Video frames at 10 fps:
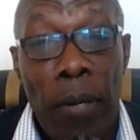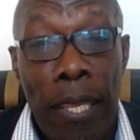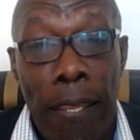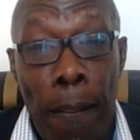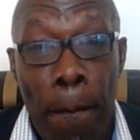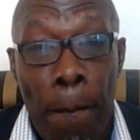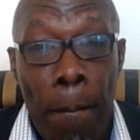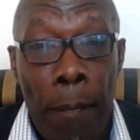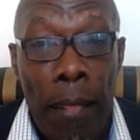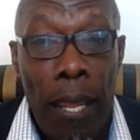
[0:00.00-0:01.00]
play?
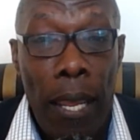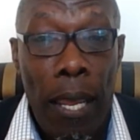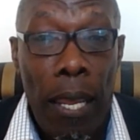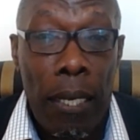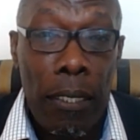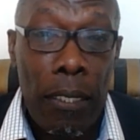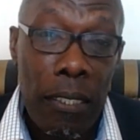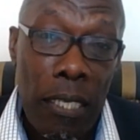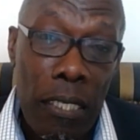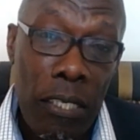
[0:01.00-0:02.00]
And
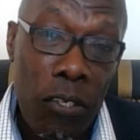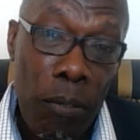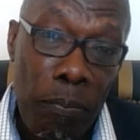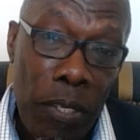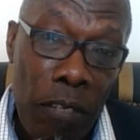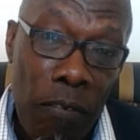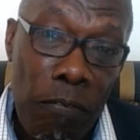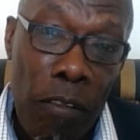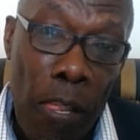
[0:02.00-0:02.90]
there's a descriptive